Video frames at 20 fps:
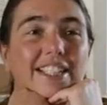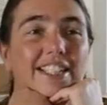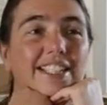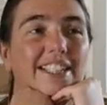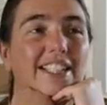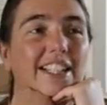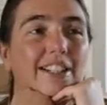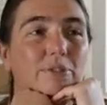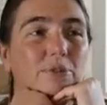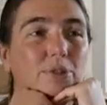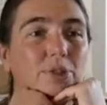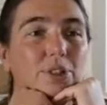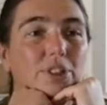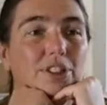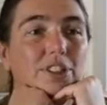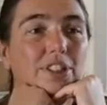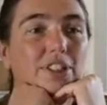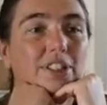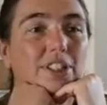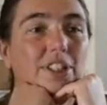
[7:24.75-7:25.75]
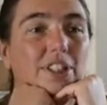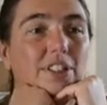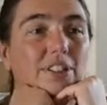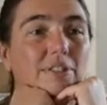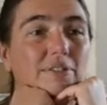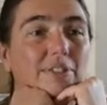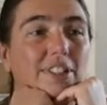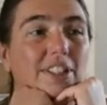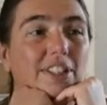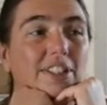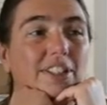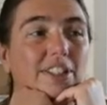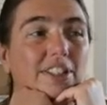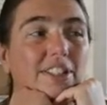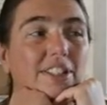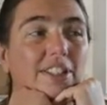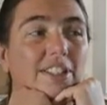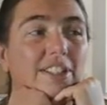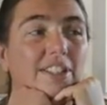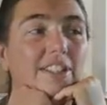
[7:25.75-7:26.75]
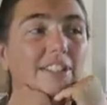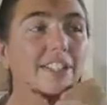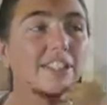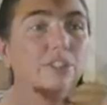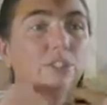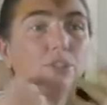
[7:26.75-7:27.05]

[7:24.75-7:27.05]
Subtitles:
that works when there's